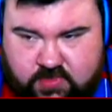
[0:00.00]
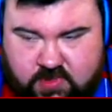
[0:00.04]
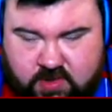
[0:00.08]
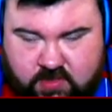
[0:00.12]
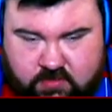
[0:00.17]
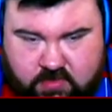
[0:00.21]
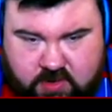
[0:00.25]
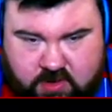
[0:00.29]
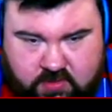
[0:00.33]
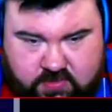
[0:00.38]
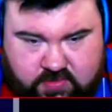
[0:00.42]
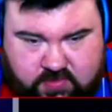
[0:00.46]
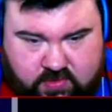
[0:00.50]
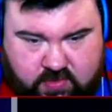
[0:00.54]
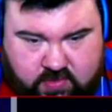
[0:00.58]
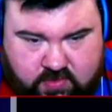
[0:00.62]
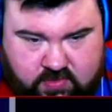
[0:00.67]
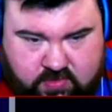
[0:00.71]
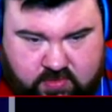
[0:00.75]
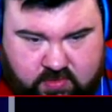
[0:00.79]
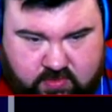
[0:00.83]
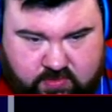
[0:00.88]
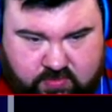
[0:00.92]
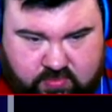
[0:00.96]

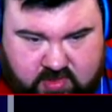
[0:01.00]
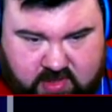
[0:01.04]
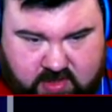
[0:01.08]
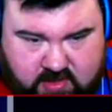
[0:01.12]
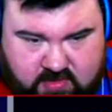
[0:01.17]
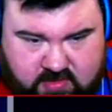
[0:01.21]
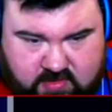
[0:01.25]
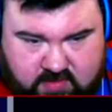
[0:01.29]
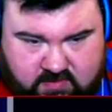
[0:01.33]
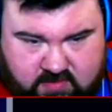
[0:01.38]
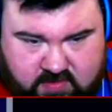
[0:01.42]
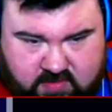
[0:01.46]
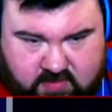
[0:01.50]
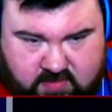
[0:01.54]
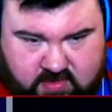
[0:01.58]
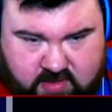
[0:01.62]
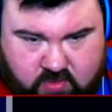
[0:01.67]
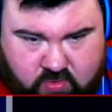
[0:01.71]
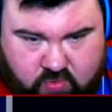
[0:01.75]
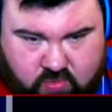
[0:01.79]
milestones and objectives and that.